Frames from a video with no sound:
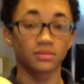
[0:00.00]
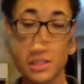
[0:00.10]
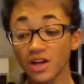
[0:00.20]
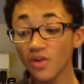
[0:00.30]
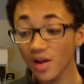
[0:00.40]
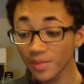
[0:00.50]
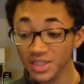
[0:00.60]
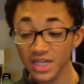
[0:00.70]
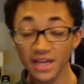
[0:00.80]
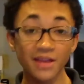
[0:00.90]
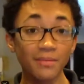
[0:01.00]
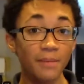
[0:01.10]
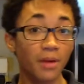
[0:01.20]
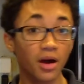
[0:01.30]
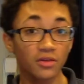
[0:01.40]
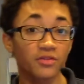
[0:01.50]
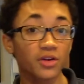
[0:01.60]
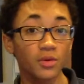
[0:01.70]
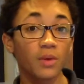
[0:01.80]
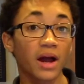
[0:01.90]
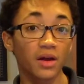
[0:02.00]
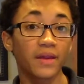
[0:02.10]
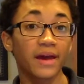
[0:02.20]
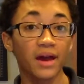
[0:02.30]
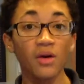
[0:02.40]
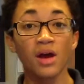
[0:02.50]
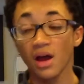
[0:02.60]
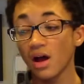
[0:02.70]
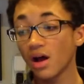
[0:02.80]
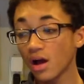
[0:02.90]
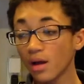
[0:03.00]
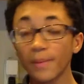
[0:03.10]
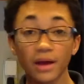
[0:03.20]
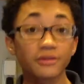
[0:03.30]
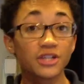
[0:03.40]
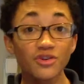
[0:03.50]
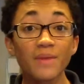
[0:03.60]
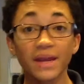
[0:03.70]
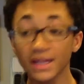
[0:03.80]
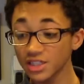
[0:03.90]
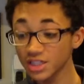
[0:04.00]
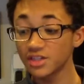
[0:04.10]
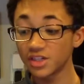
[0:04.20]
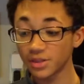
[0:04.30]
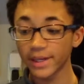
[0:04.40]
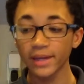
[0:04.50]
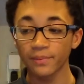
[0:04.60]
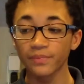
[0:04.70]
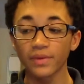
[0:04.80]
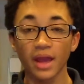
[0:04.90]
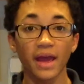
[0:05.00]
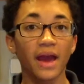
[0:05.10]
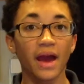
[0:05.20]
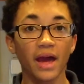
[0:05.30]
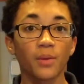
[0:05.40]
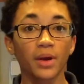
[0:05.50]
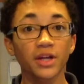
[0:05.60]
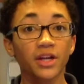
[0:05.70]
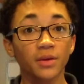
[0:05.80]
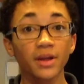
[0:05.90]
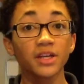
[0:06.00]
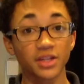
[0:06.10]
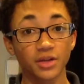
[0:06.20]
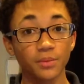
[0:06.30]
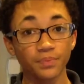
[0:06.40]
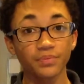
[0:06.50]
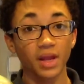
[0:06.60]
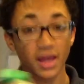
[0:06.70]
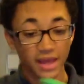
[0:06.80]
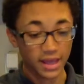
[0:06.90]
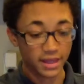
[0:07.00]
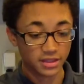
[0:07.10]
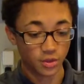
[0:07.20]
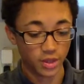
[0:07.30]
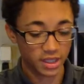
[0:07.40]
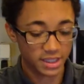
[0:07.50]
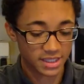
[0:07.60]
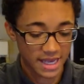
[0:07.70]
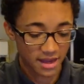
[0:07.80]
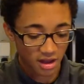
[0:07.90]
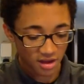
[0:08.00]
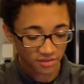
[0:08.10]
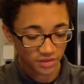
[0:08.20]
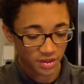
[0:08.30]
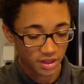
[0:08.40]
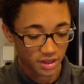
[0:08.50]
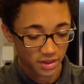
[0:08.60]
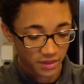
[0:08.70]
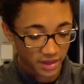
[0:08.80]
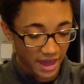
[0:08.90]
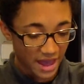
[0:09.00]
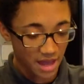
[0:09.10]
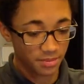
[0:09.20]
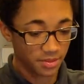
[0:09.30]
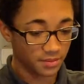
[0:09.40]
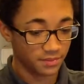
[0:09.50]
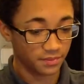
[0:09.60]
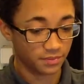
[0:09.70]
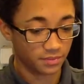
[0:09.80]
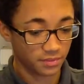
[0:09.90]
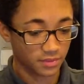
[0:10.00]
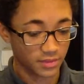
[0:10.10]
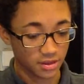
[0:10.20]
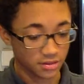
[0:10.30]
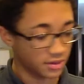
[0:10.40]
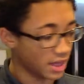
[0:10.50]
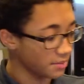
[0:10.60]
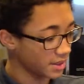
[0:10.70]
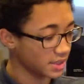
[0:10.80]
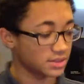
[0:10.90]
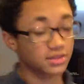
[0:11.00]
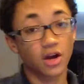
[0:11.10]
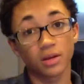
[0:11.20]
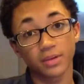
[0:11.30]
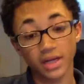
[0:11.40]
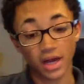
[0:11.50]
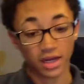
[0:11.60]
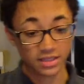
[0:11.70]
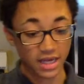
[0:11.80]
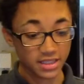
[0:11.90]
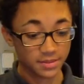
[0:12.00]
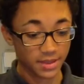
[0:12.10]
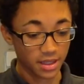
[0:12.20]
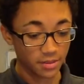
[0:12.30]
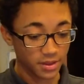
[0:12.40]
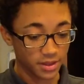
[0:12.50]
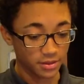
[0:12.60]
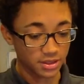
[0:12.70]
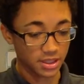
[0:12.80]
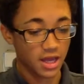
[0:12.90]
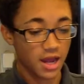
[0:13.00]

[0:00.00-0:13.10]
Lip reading: So I've been shaking my bottle for a while now. About 2 minutes should do it. And what you're going to want to do is quickly take off the cap. It'll do that because carbon dioxide is being produced.